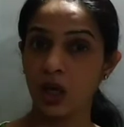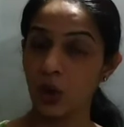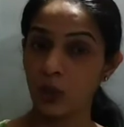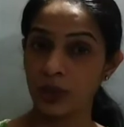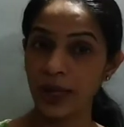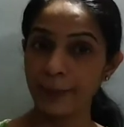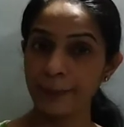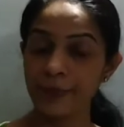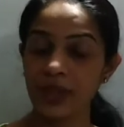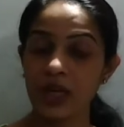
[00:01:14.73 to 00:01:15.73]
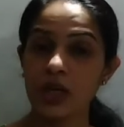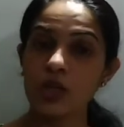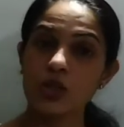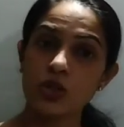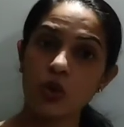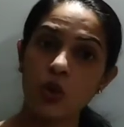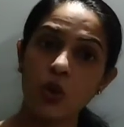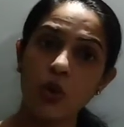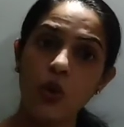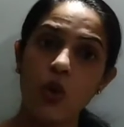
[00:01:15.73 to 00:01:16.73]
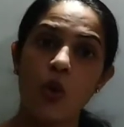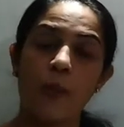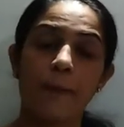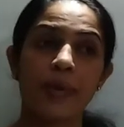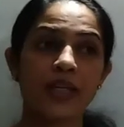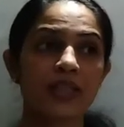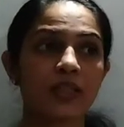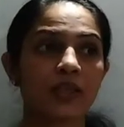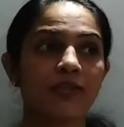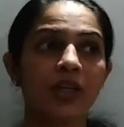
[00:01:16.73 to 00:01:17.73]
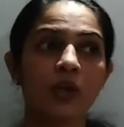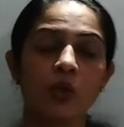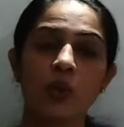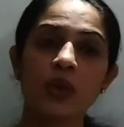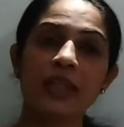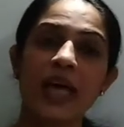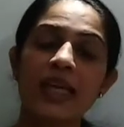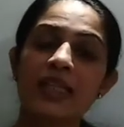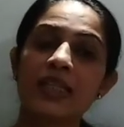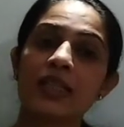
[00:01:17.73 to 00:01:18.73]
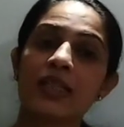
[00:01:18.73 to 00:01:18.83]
okay. So but we know that